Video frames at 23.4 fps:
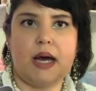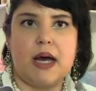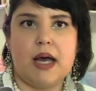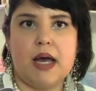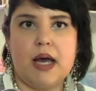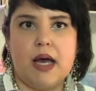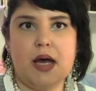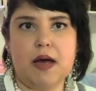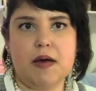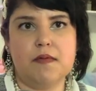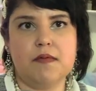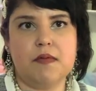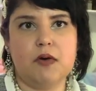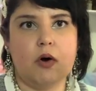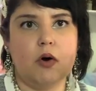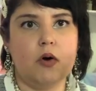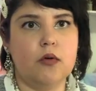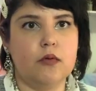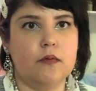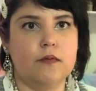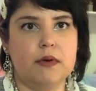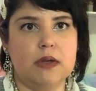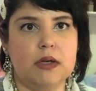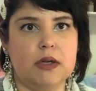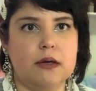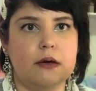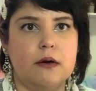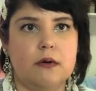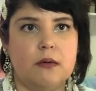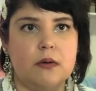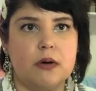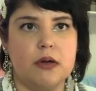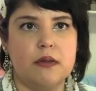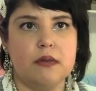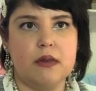I have a whole
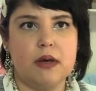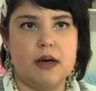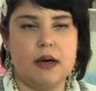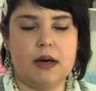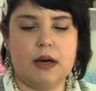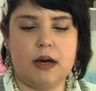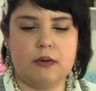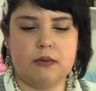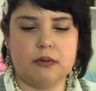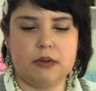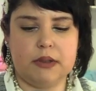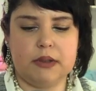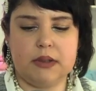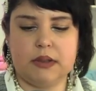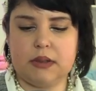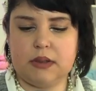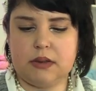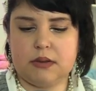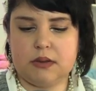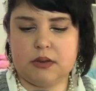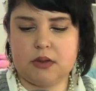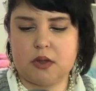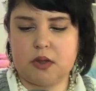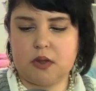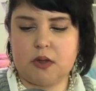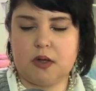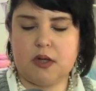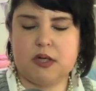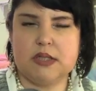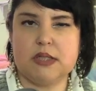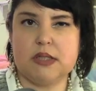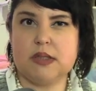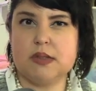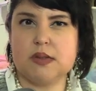video on that. I'll link it in the cards.